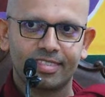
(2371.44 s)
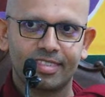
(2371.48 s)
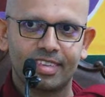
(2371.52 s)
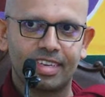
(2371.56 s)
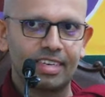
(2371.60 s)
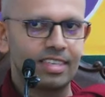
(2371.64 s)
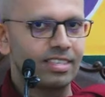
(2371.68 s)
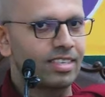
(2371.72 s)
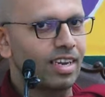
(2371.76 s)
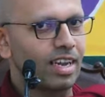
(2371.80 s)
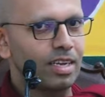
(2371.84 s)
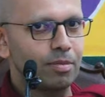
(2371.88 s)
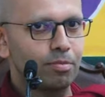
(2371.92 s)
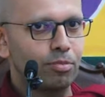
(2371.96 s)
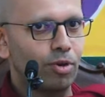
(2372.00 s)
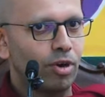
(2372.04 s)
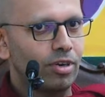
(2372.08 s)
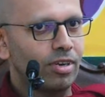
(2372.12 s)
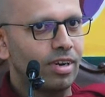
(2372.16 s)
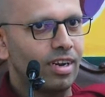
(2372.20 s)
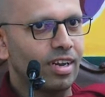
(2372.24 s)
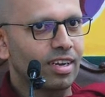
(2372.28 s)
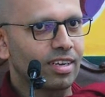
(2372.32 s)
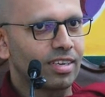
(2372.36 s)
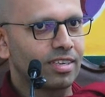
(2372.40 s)
It is like
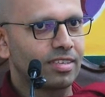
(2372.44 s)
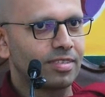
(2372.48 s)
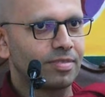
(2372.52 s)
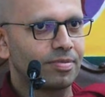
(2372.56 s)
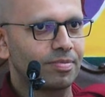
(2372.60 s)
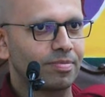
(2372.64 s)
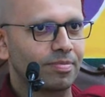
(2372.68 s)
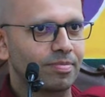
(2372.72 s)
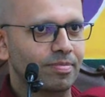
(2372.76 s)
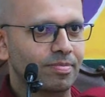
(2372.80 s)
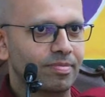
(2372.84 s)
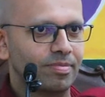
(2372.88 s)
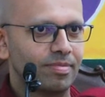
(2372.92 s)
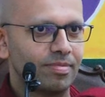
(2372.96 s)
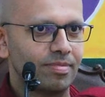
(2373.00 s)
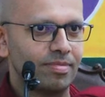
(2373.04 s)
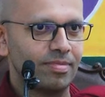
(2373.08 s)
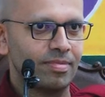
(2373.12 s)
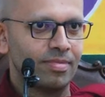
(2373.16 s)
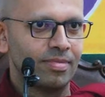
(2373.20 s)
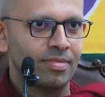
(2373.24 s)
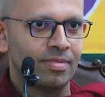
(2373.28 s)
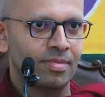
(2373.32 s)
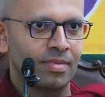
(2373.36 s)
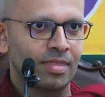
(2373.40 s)
potluck.
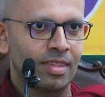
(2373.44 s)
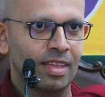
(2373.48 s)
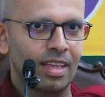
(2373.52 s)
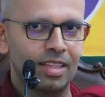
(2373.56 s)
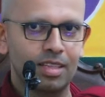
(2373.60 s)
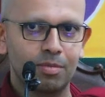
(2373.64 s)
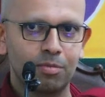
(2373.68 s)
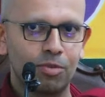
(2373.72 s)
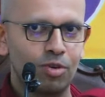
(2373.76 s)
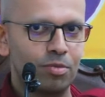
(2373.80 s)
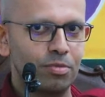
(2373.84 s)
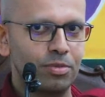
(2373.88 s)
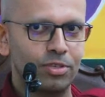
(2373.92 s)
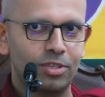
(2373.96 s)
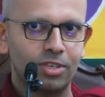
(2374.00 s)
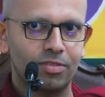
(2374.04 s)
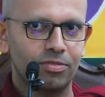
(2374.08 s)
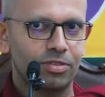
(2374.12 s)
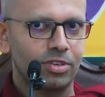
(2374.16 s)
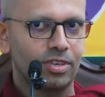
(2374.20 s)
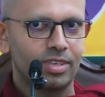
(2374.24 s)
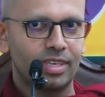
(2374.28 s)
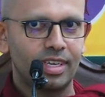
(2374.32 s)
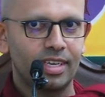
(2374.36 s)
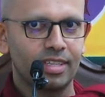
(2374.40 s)
At the moment
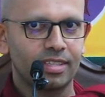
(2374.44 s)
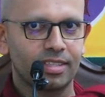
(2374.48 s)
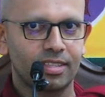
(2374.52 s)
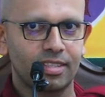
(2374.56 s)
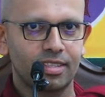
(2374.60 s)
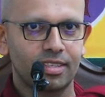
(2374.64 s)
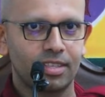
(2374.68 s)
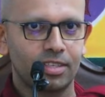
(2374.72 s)
of your death,